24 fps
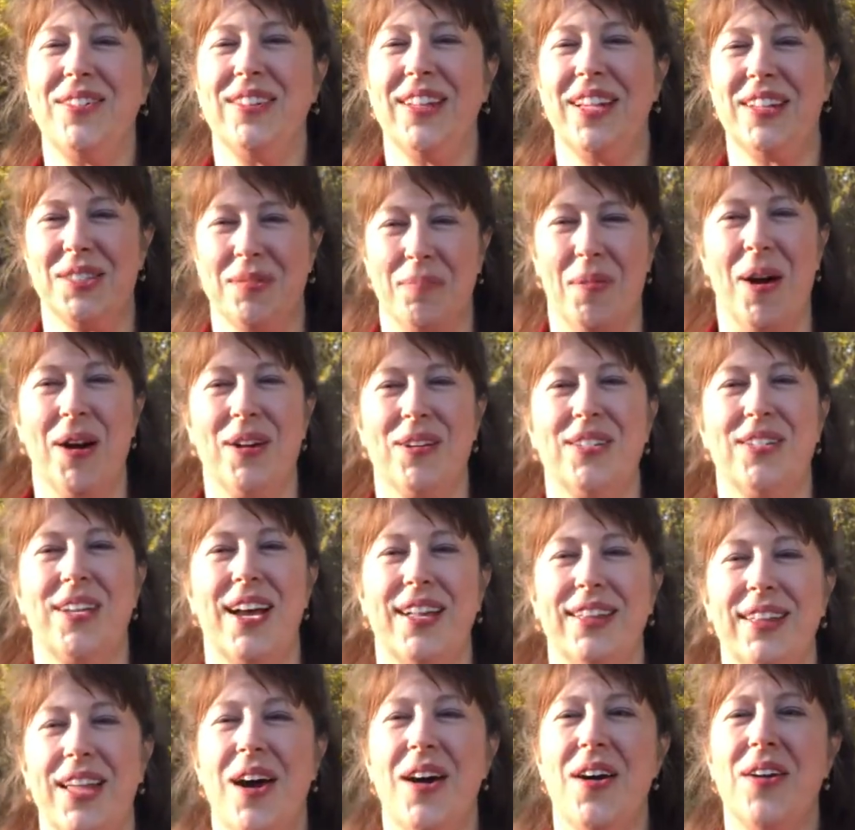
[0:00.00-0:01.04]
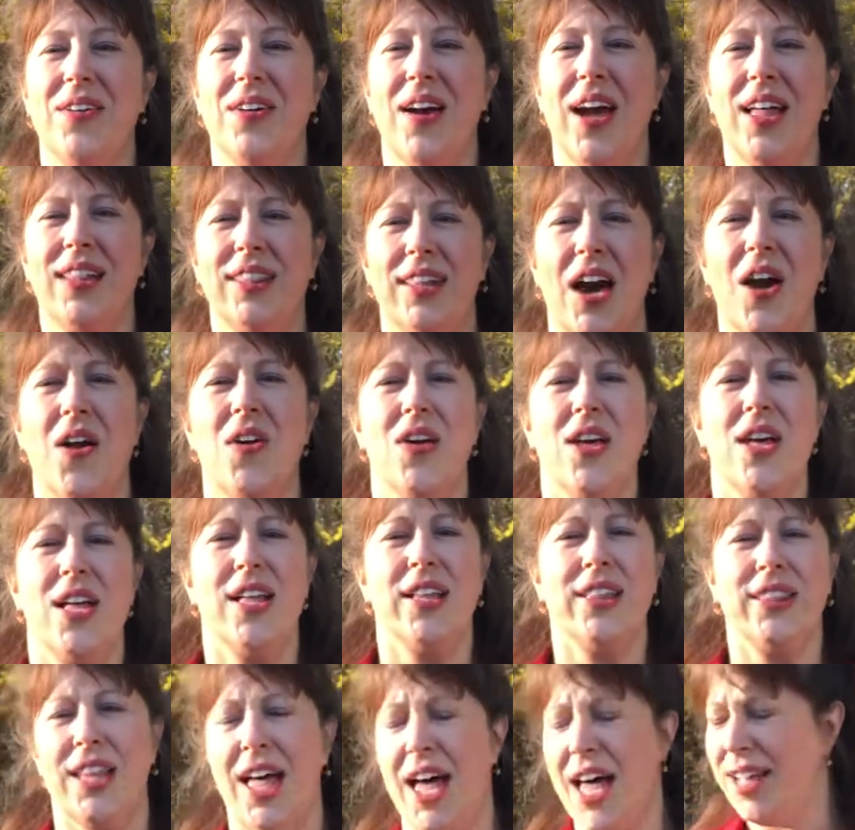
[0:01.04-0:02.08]
Let's march, hello, hello.
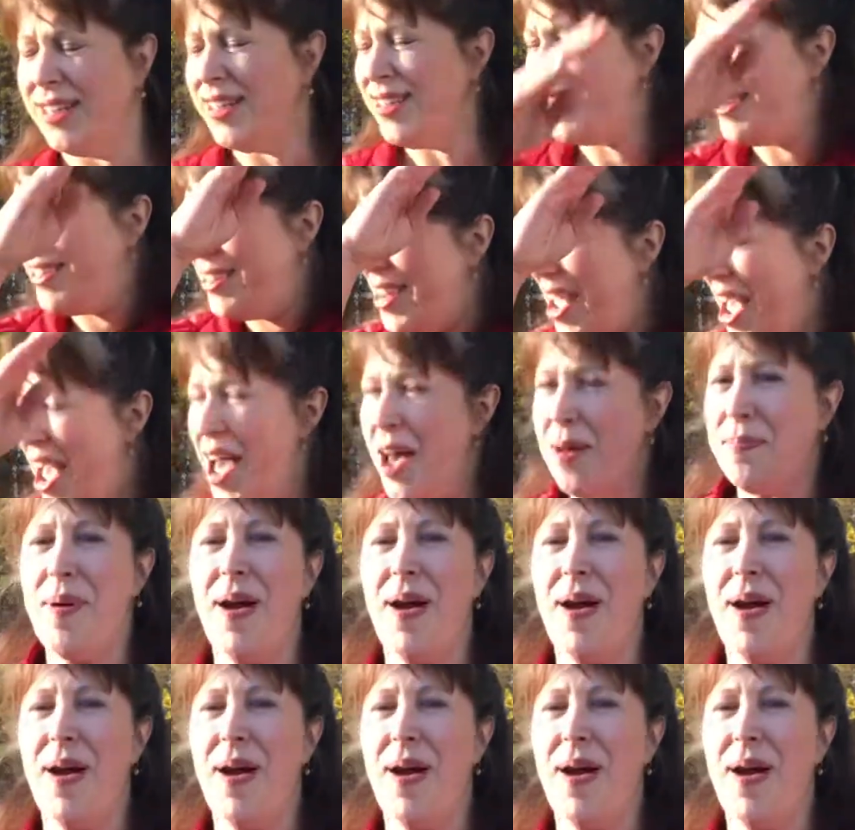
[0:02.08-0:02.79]
Let's dab,